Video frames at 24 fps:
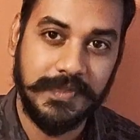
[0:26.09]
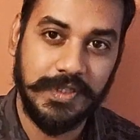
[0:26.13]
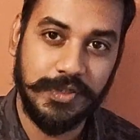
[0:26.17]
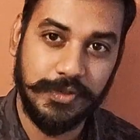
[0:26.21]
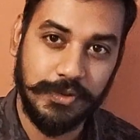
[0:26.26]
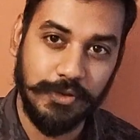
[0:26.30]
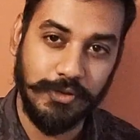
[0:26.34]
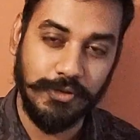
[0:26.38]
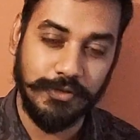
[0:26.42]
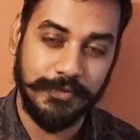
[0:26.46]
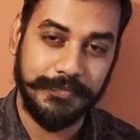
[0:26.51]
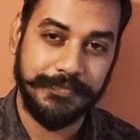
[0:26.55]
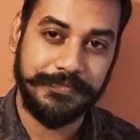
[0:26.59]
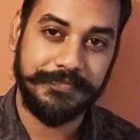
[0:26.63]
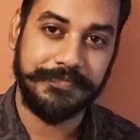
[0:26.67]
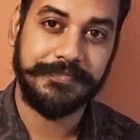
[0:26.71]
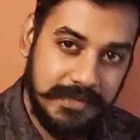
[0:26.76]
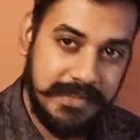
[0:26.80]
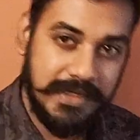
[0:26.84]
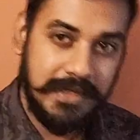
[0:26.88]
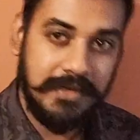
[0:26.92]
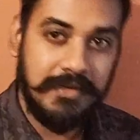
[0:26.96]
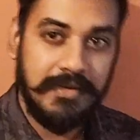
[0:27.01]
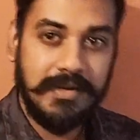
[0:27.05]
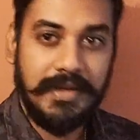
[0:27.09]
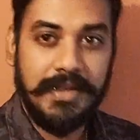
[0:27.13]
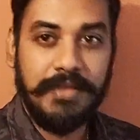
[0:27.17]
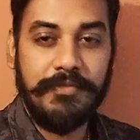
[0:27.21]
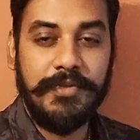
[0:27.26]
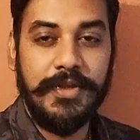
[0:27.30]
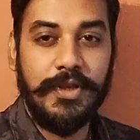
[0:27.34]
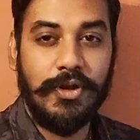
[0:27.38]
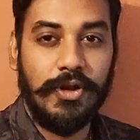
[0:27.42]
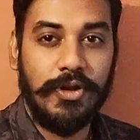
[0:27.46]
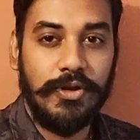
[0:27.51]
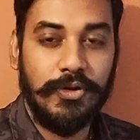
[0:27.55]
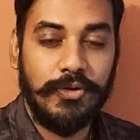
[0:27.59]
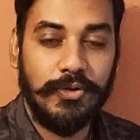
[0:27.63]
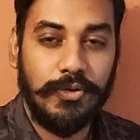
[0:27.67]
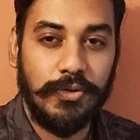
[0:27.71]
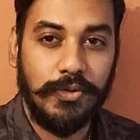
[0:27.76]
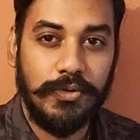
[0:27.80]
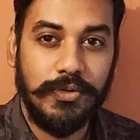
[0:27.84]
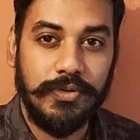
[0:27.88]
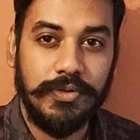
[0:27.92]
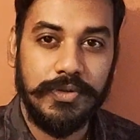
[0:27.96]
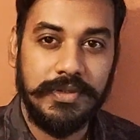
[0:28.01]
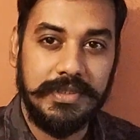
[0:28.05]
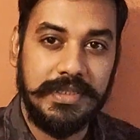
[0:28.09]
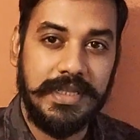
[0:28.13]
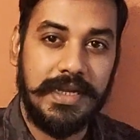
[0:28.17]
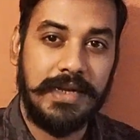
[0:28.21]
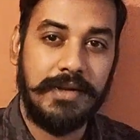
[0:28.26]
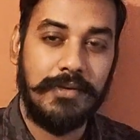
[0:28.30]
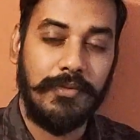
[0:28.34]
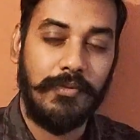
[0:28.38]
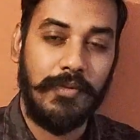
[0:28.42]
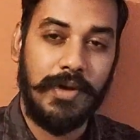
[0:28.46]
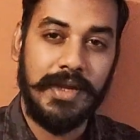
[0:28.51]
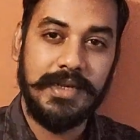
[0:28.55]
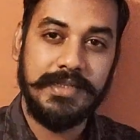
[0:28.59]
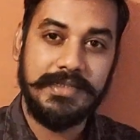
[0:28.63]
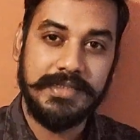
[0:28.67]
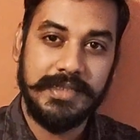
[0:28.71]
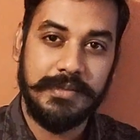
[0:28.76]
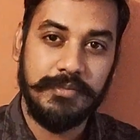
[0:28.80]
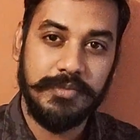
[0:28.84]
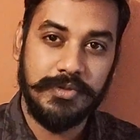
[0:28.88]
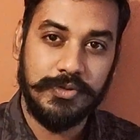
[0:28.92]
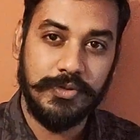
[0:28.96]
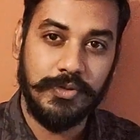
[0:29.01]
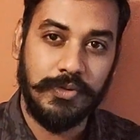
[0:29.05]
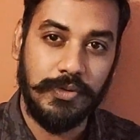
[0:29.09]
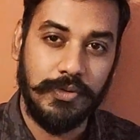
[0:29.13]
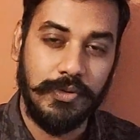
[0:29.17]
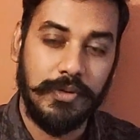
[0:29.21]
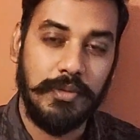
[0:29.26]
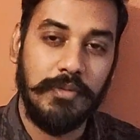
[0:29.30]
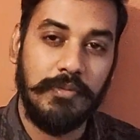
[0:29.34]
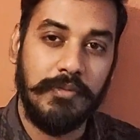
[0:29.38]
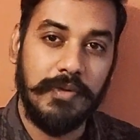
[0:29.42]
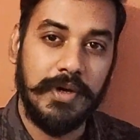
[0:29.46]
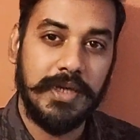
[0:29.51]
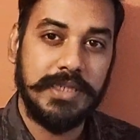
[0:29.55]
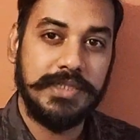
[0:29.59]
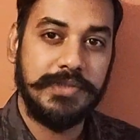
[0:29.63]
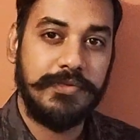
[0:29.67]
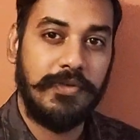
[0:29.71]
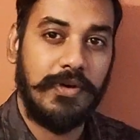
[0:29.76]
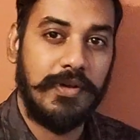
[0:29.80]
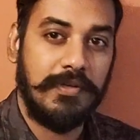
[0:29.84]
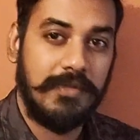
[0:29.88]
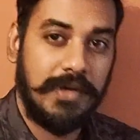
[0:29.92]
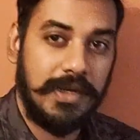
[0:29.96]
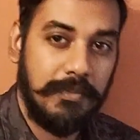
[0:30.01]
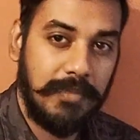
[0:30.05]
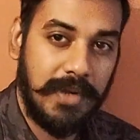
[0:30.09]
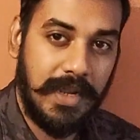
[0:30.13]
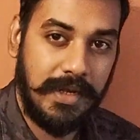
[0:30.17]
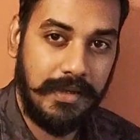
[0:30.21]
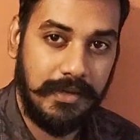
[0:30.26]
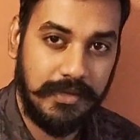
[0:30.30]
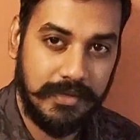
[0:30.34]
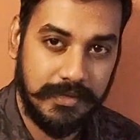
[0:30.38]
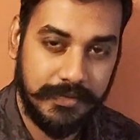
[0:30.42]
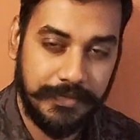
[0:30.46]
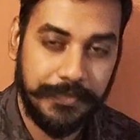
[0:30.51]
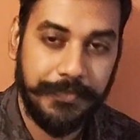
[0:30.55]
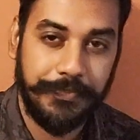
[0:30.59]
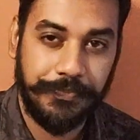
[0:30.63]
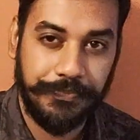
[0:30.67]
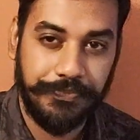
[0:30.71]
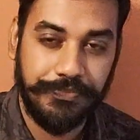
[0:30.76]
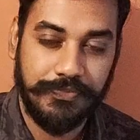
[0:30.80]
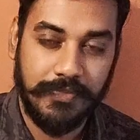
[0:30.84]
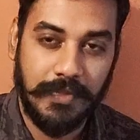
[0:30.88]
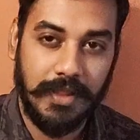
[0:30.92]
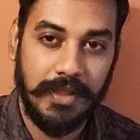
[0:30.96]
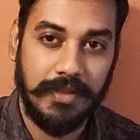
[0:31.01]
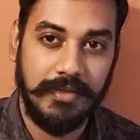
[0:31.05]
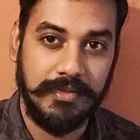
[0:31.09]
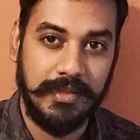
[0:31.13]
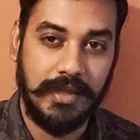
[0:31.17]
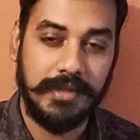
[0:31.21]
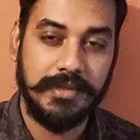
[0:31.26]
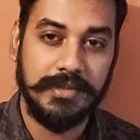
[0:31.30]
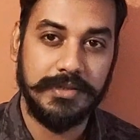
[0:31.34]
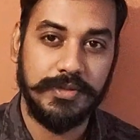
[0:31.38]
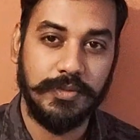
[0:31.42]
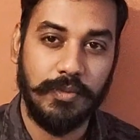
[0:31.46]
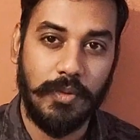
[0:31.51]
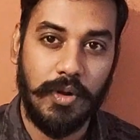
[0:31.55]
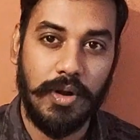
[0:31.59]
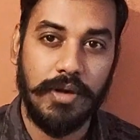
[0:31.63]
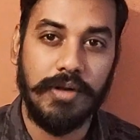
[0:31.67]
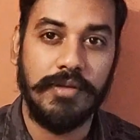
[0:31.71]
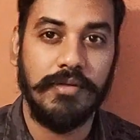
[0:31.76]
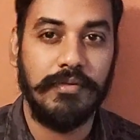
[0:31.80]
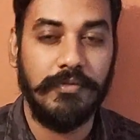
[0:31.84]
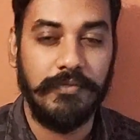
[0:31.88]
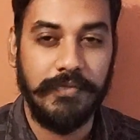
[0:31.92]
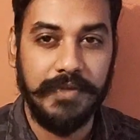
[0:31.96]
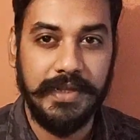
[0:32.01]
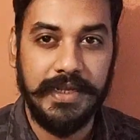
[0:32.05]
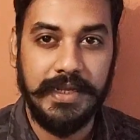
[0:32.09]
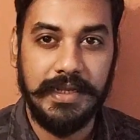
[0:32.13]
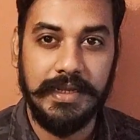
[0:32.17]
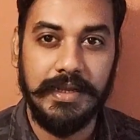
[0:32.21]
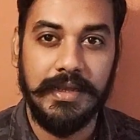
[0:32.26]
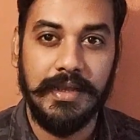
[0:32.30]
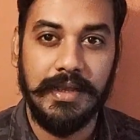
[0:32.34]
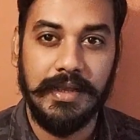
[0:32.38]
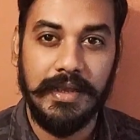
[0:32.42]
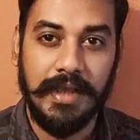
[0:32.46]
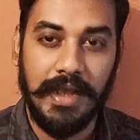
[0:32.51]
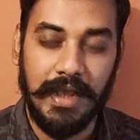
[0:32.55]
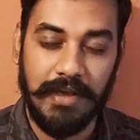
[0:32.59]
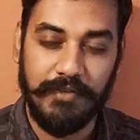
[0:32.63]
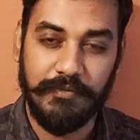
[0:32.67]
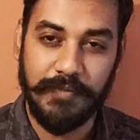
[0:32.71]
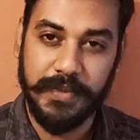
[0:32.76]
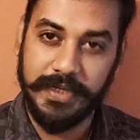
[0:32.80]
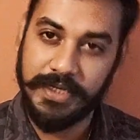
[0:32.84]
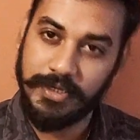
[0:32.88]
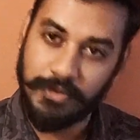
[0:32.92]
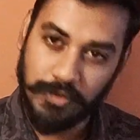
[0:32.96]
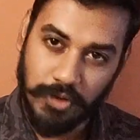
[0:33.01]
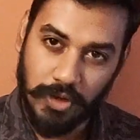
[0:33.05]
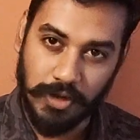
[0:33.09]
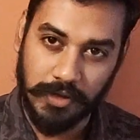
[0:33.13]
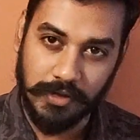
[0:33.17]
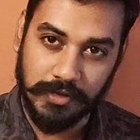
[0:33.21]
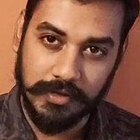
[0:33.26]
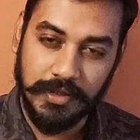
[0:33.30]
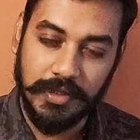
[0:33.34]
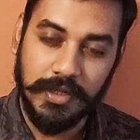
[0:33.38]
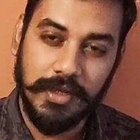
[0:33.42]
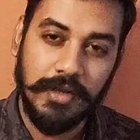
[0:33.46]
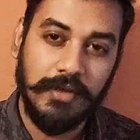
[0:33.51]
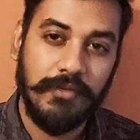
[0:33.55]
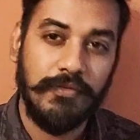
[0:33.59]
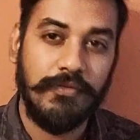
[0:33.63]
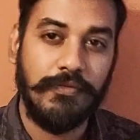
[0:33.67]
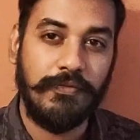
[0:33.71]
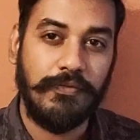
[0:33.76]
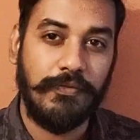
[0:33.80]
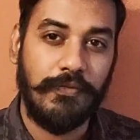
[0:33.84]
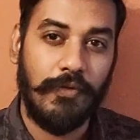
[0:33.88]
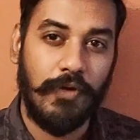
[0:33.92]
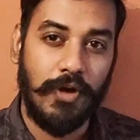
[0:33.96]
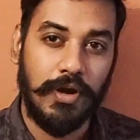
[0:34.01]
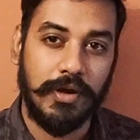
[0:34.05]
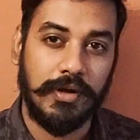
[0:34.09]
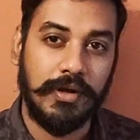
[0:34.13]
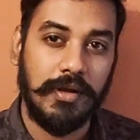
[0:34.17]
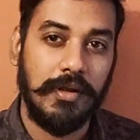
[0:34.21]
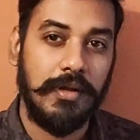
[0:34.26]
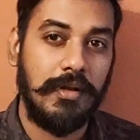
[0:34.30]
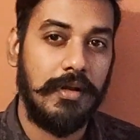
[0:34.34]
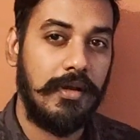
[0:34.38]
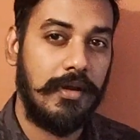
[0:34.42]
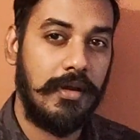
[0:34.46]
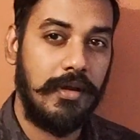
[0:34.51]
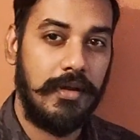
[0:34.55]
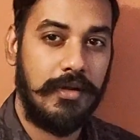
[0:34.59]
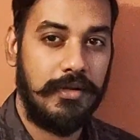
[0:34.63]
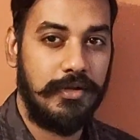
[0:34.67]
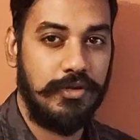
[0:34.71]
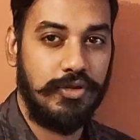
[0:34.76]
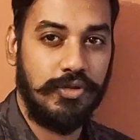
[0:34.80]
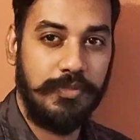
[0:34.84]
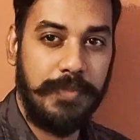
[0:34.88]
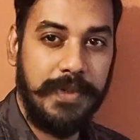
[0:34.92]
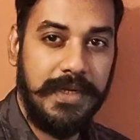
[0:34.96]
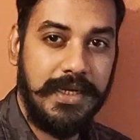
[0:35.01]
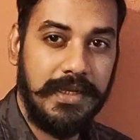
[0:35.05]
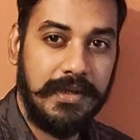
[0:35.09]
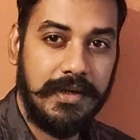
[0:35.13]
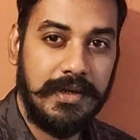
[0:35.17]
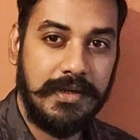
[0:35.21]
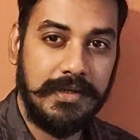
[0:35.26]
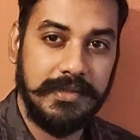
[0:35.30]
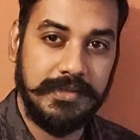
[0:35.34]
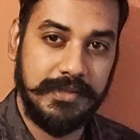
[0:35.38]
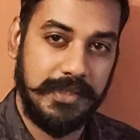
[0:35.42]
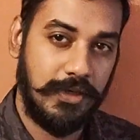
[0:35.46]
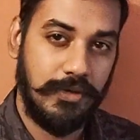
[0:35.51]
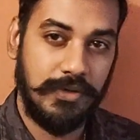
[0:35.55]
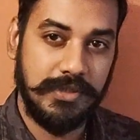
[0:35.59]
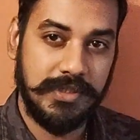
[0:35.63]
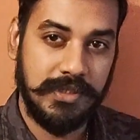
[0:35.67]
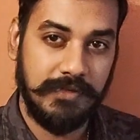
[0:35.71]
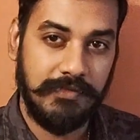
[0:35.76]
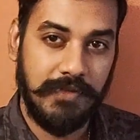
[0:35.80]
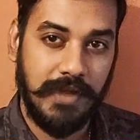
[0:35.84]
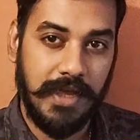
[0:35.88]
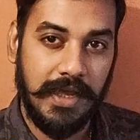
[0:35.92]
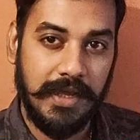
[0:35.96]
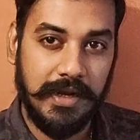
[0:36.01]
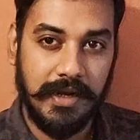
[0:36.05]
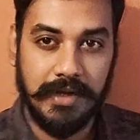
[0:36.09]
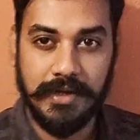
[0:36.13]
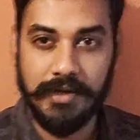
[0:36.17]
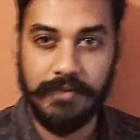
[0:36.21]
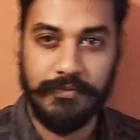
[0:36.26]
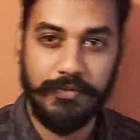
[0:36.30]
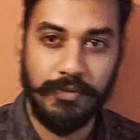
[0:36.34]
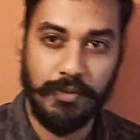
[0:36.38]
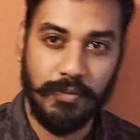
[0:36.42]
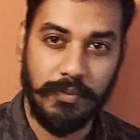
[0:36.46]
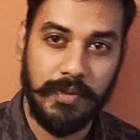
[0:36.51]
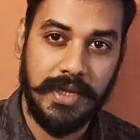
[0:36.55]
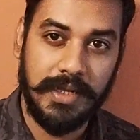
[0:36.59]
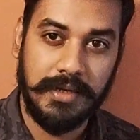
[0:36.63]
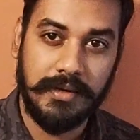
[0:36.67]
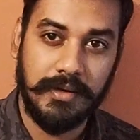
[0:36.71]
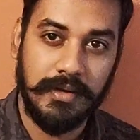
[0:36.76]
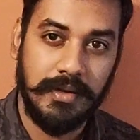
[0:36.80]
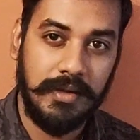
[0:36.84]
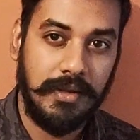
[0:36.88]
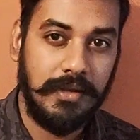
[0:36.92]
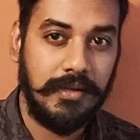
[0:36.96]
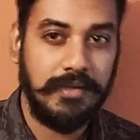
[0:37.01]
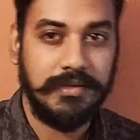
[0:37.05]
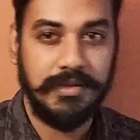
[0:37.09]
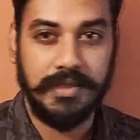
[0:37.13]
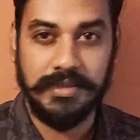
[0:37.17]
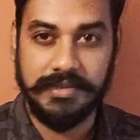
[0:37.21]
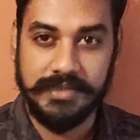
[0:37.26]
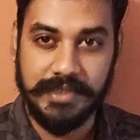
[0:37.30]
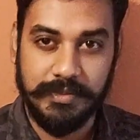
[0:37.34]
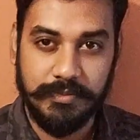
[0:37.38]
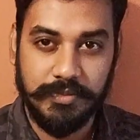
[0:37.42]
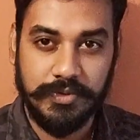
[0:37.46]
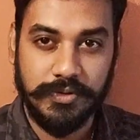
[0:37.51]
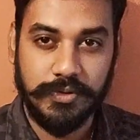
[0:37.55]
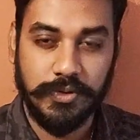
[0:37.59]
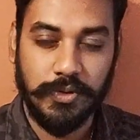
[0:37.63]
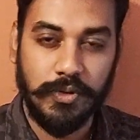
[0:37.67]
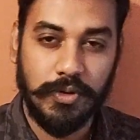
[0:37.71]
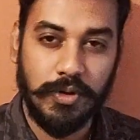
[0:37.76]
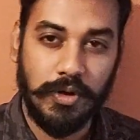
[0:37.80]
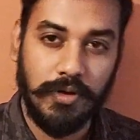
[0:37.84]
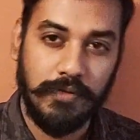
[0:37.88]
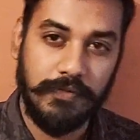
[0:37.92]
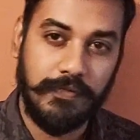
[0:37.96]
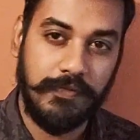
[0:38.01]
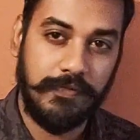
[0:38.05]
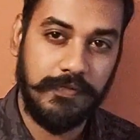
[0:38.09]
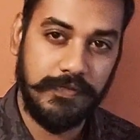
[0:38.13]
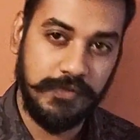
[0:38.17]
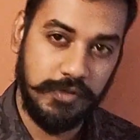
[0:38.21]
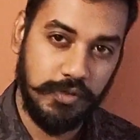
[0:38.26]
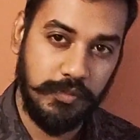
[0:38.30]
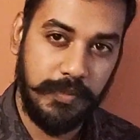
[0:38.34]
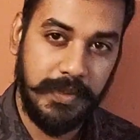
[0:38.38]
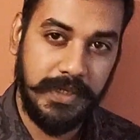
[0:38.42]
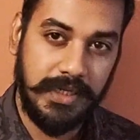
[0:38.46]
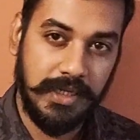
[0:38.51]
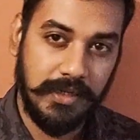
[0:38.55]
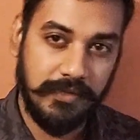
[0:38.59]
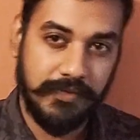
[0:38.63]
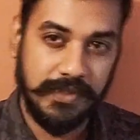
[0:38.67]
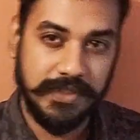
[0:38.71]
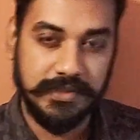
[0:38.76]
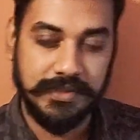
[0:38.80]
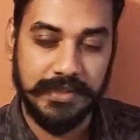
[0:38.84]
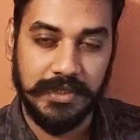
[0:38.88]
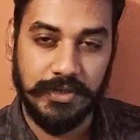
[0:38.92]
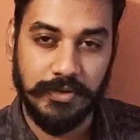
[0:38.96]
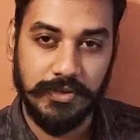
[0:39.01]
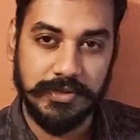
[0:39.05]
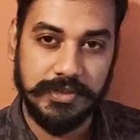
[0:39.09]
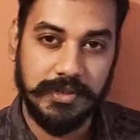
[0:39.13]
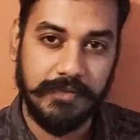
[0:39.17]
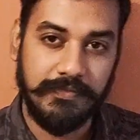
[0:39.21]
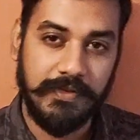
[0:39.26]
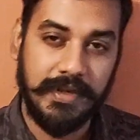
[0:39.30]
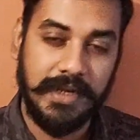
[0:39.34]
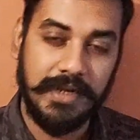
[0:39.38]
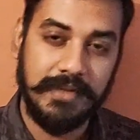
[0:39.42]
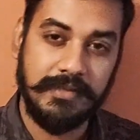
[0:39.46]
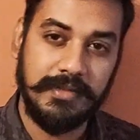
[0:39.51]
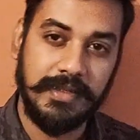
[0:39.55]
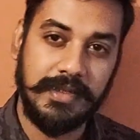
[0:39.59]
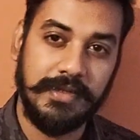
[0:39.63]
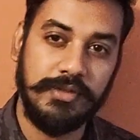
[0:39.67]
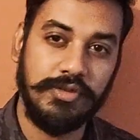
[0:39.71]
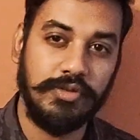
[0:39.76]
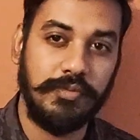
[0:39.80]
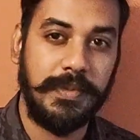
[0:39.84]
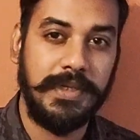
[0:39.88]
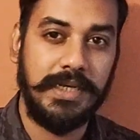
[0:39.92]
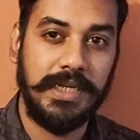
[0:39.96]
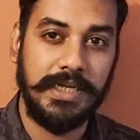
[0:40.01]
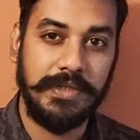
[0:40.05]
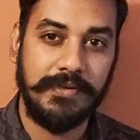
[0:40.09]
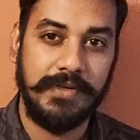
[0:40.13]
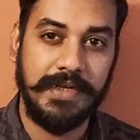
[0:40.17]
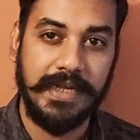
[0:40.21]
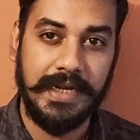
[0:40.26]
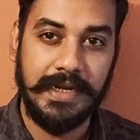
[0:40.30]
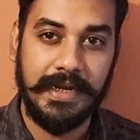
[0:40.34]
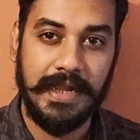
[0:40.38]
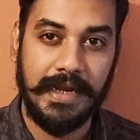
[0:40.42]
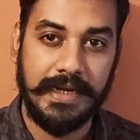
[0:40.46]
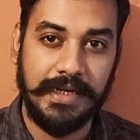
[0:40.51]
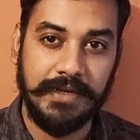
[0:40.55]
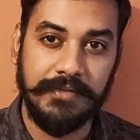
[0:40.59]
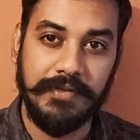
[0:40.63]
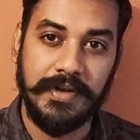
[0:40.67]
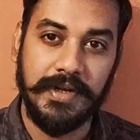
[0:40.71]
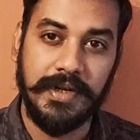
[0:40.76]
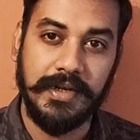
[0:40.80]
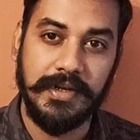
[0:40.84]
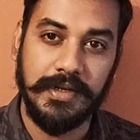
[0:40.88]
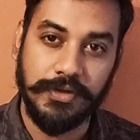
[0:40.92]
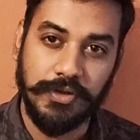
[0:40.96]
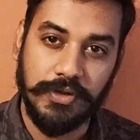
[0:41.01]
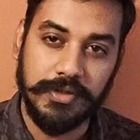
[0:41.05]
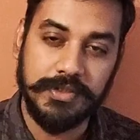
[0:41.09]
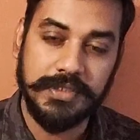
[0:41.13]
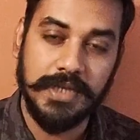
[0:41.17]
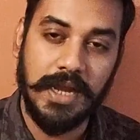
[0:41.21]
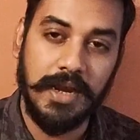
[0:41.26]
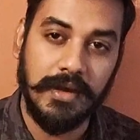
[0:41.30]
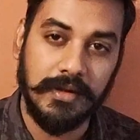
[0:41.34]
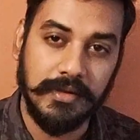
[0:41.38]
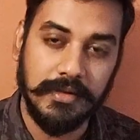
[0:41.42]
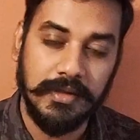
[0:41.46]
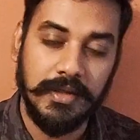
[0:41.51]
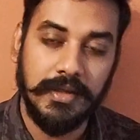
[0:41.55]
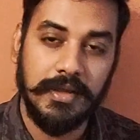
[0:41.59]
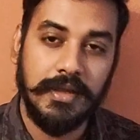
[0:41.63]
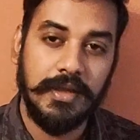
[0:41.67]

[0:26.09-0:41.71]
So generally we all know that one gemstone works for one planet. That is what we have been taught. For Jupiter it is yellow sapphire, and if you wear the gemstone of Jupiter which is yellow sapphire, then Jupiter will get activated in your chart.